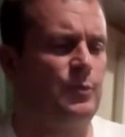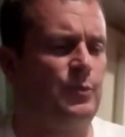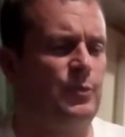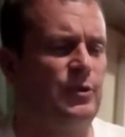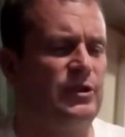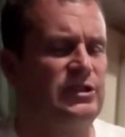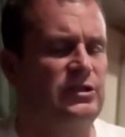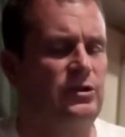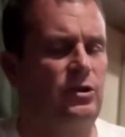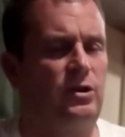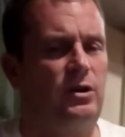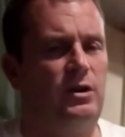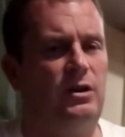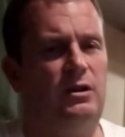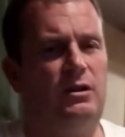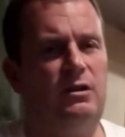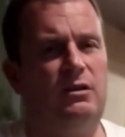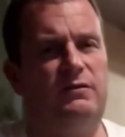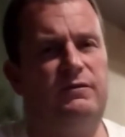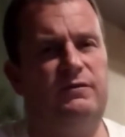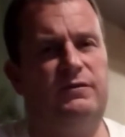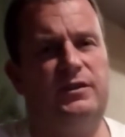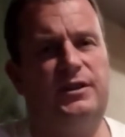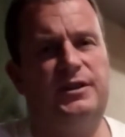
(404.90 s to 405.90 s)
But it's got a
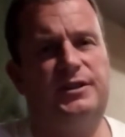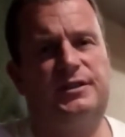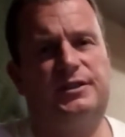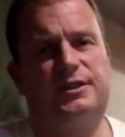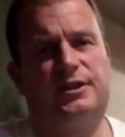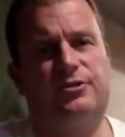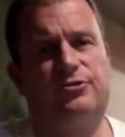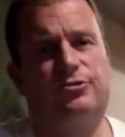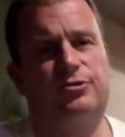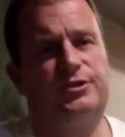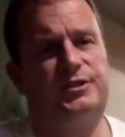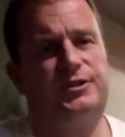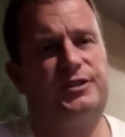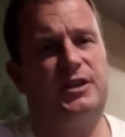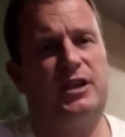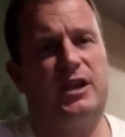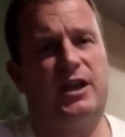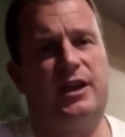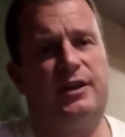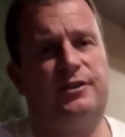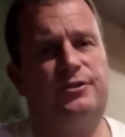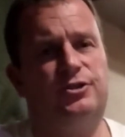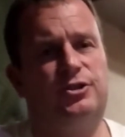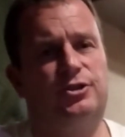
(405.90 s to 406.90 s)
lovely citrusy
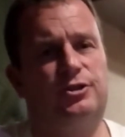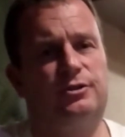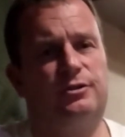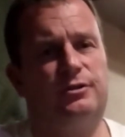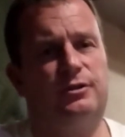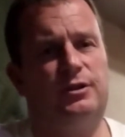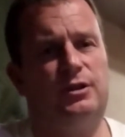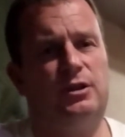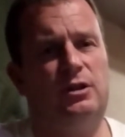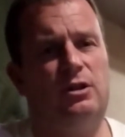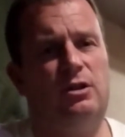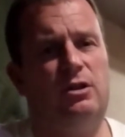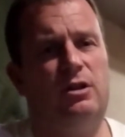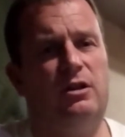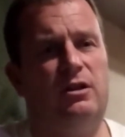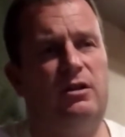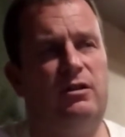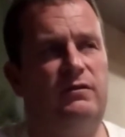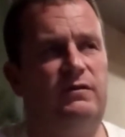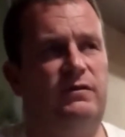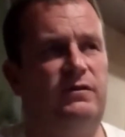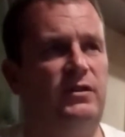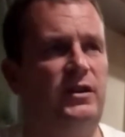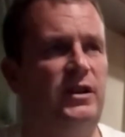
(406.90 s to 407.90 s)
edge. A
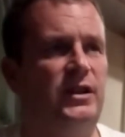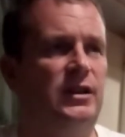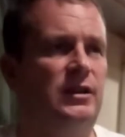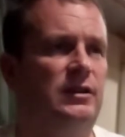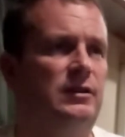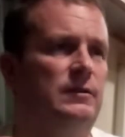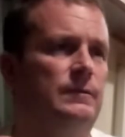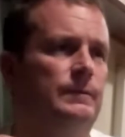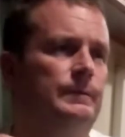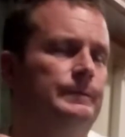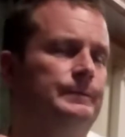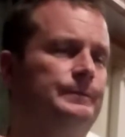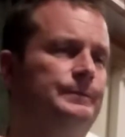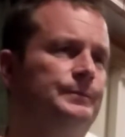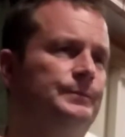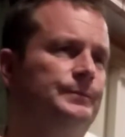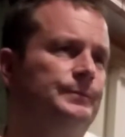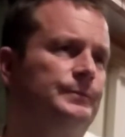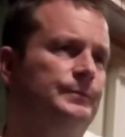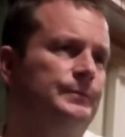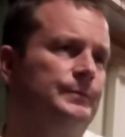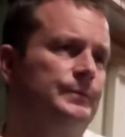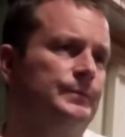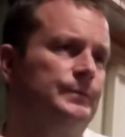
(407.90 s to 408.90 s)
lovely...
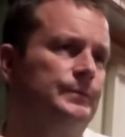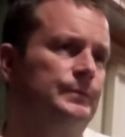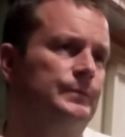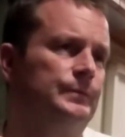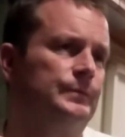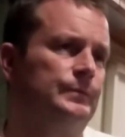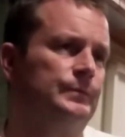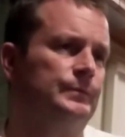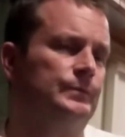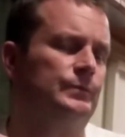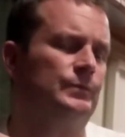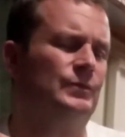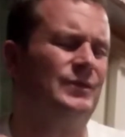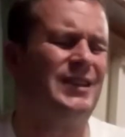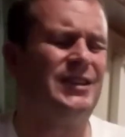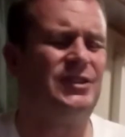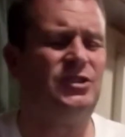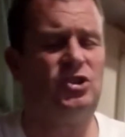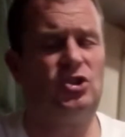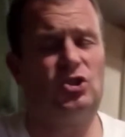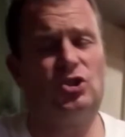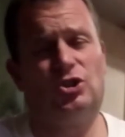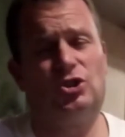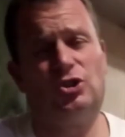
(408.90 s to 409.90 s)

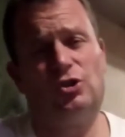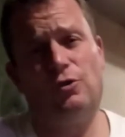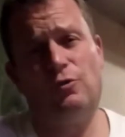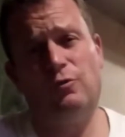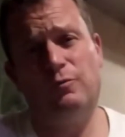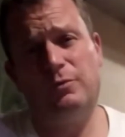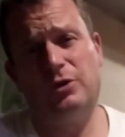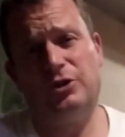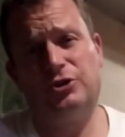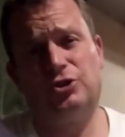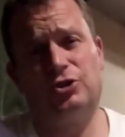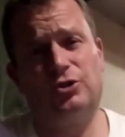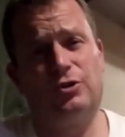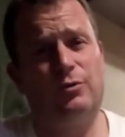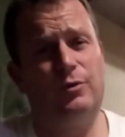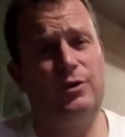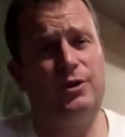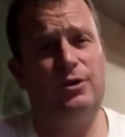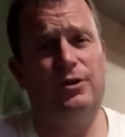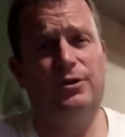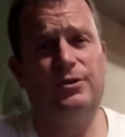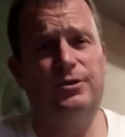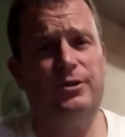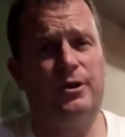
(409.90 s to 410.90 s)
There's so much
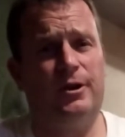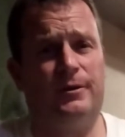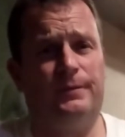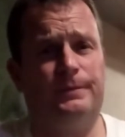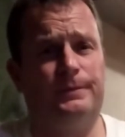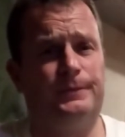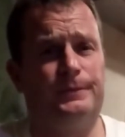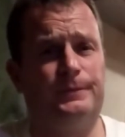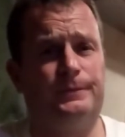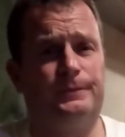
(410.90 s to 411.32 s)
going on here.